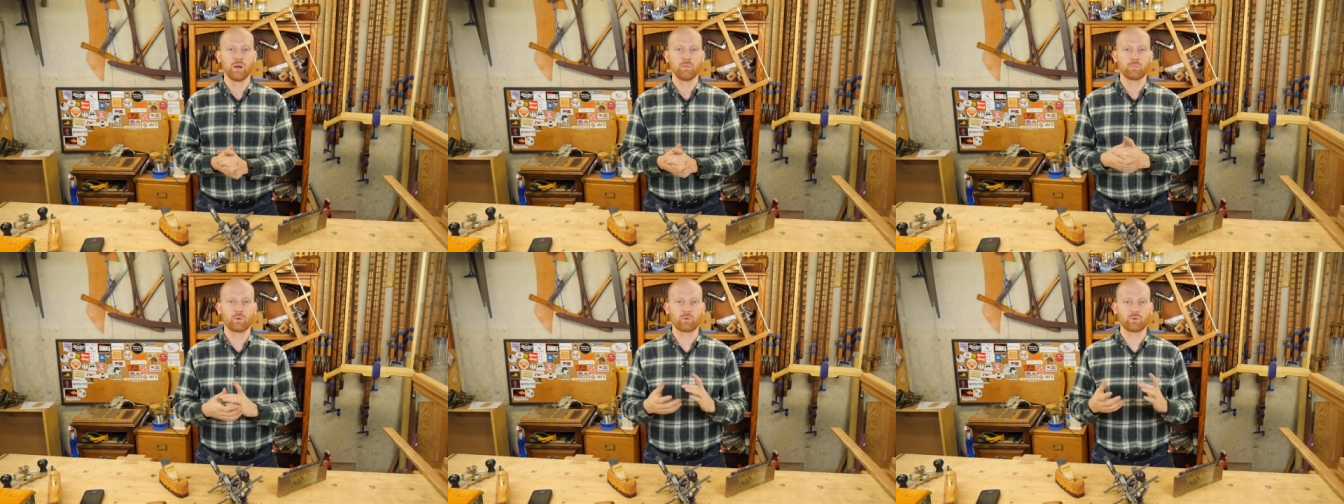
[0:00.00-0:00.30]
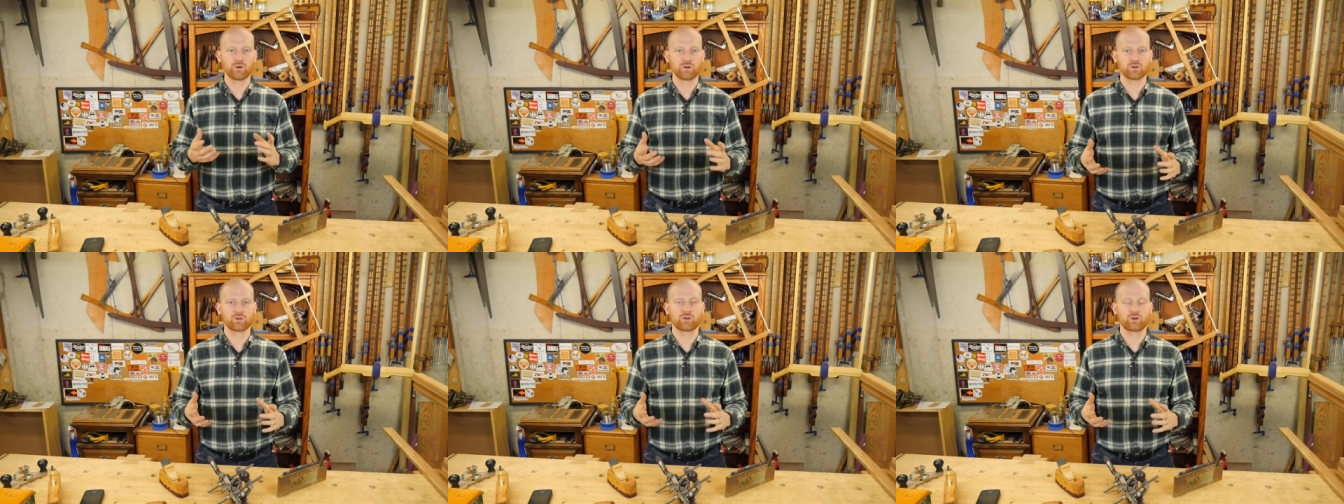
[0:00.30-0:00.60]
But
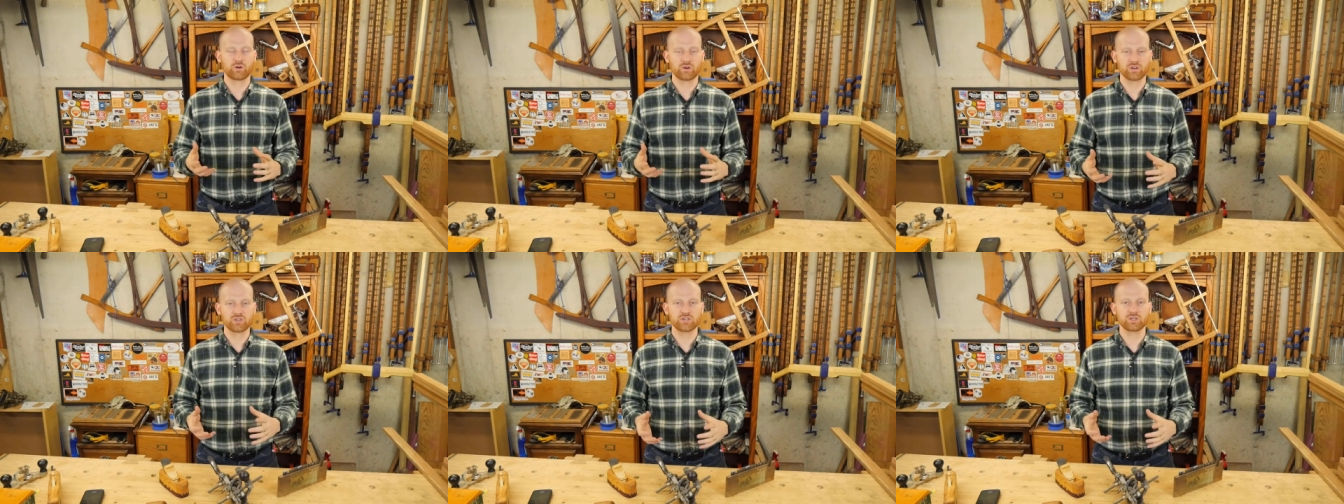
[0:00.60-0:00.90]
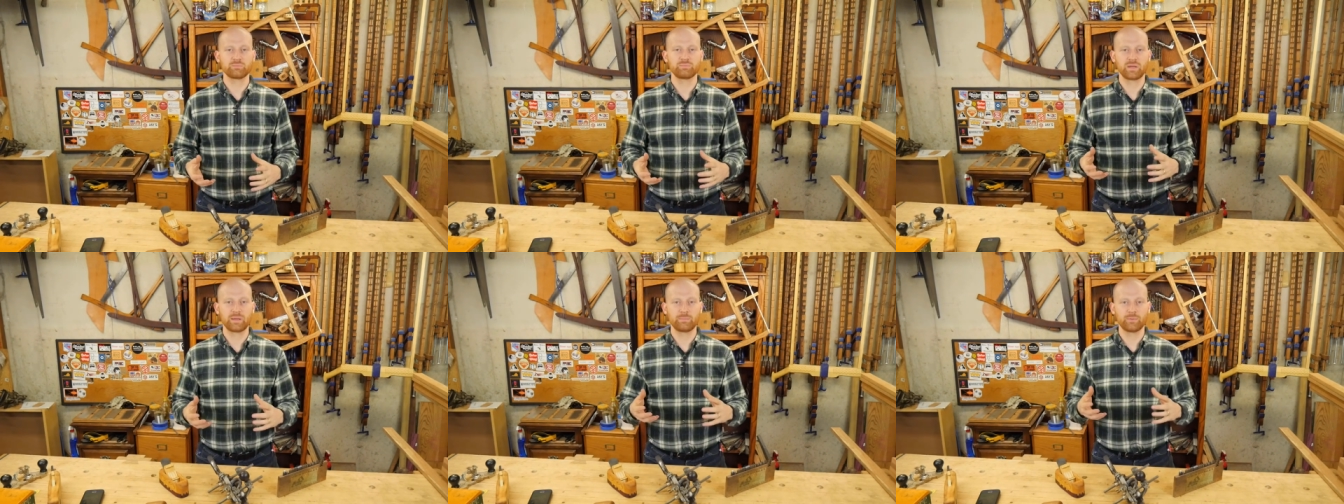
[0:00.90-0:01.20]
we're
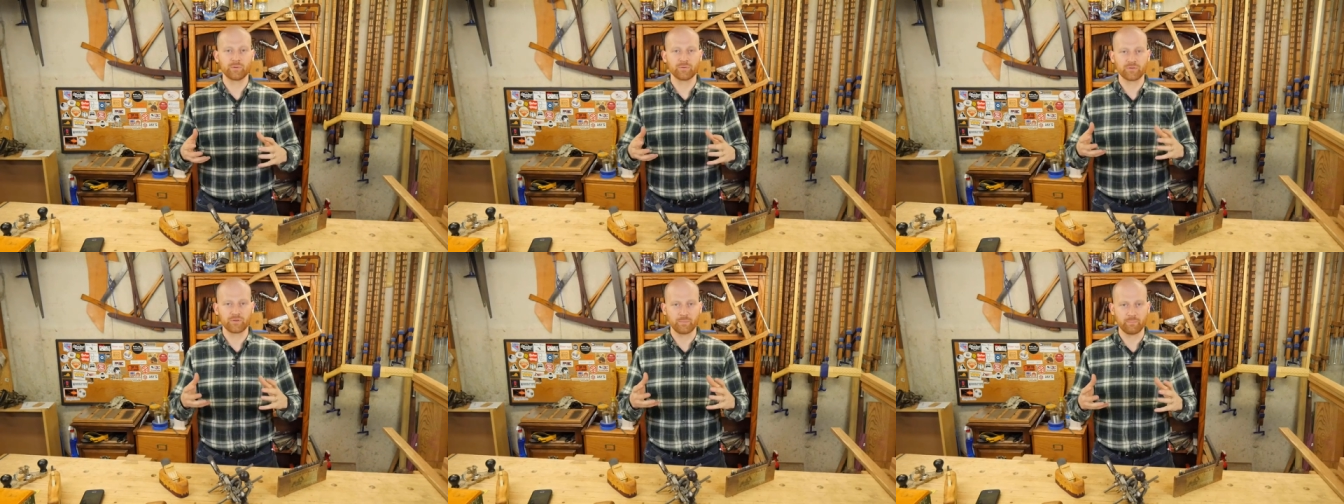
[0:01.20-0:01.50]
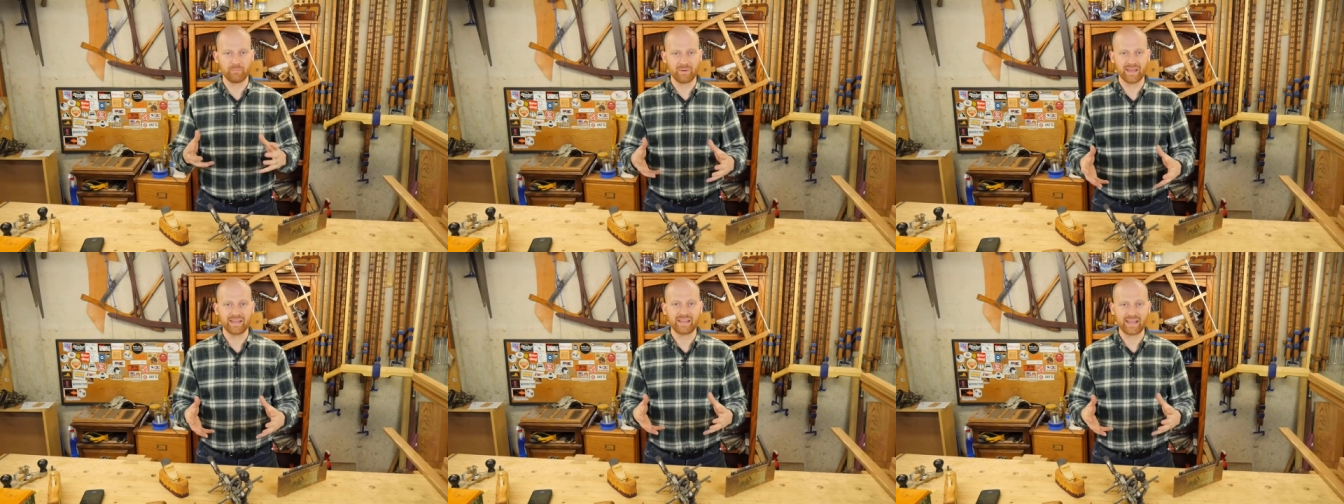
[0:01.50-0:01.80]
encouraging people to
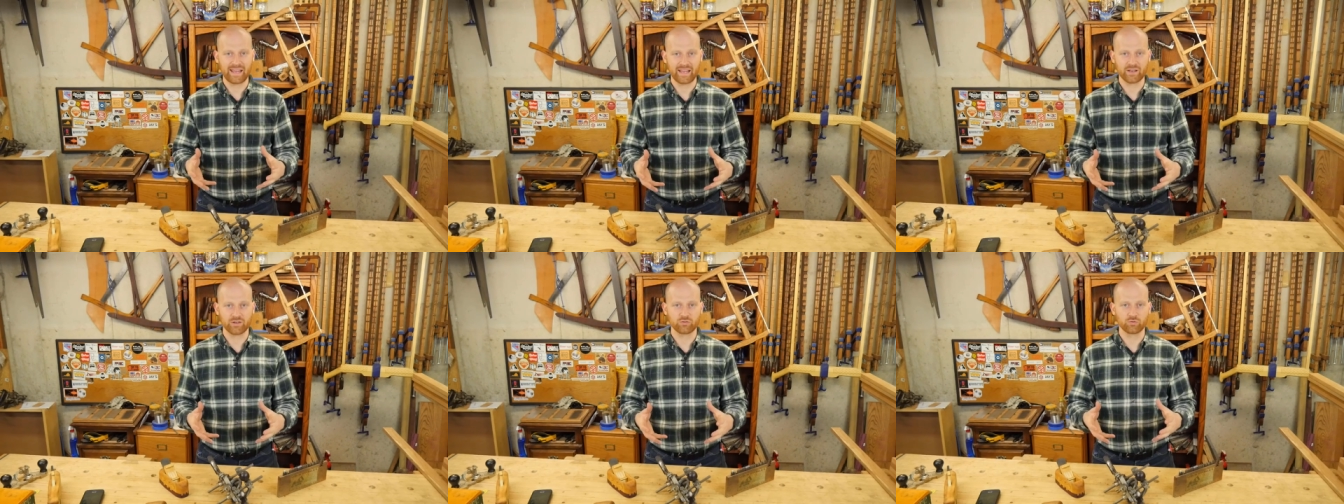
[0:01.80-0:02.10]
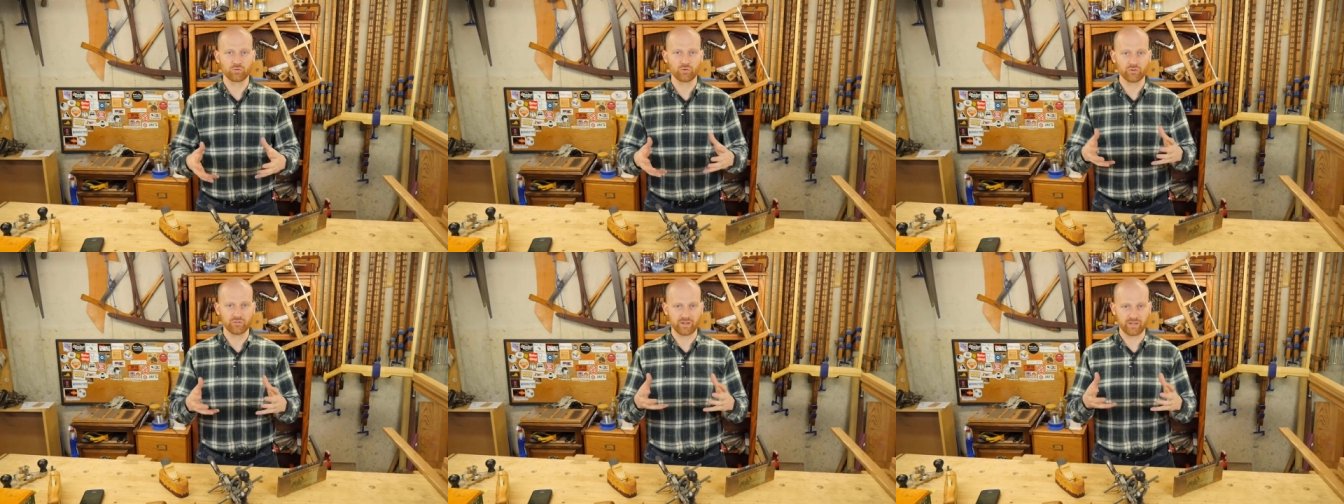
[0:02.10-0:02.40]
make hand
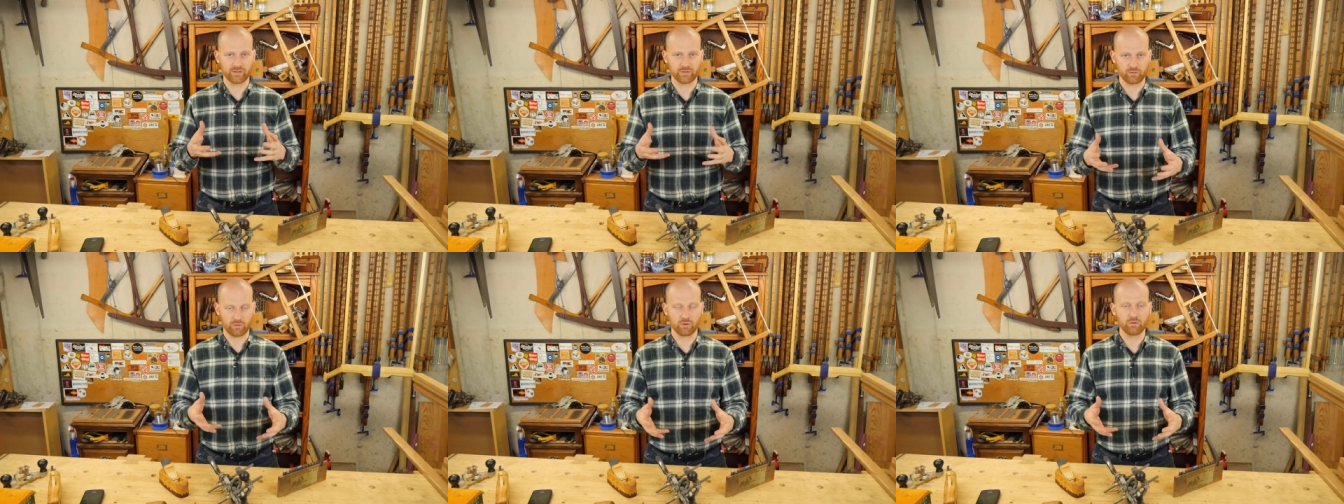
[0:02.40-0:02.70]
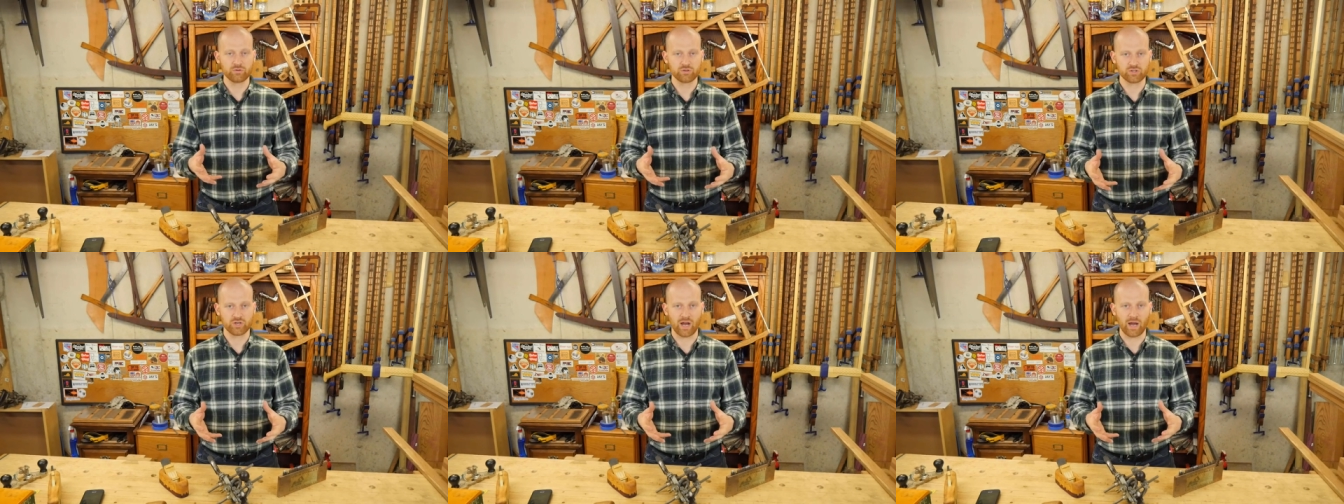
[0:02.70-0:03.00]
tools in their
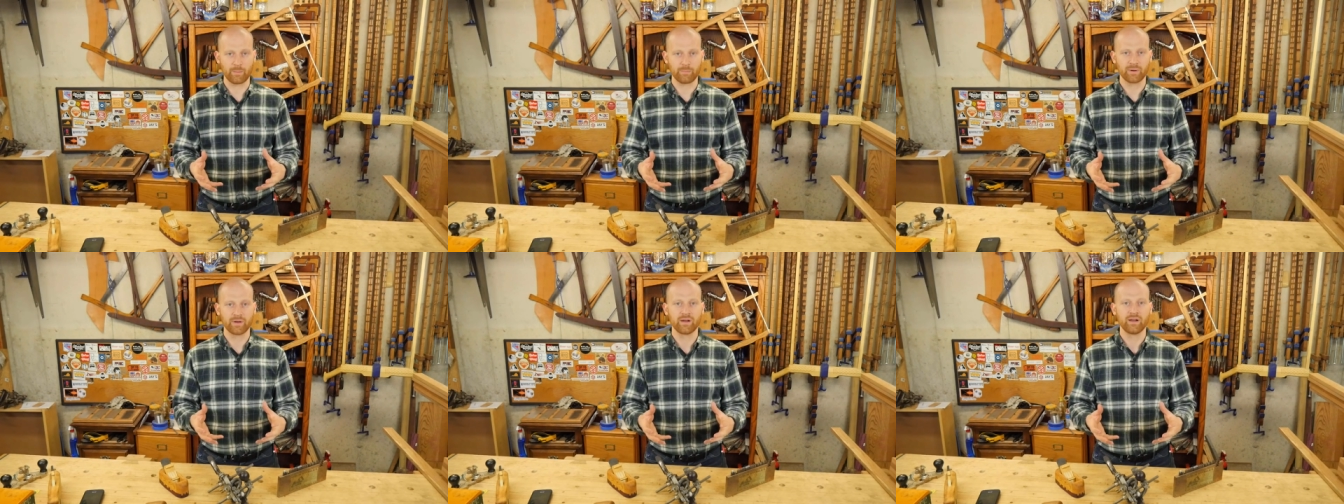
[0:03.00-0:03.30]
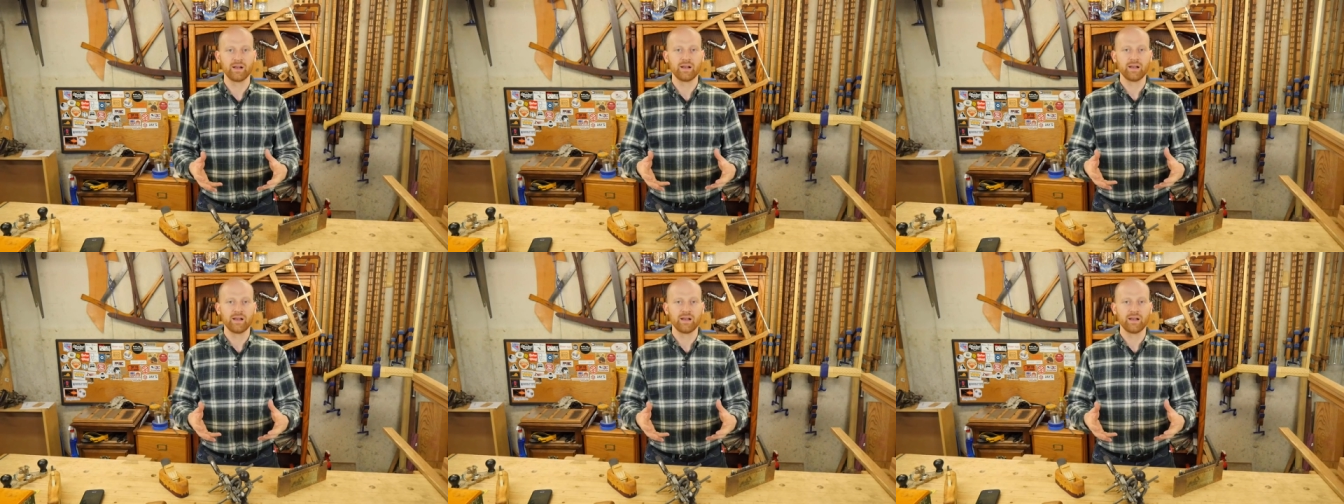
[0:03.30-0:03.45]
own shop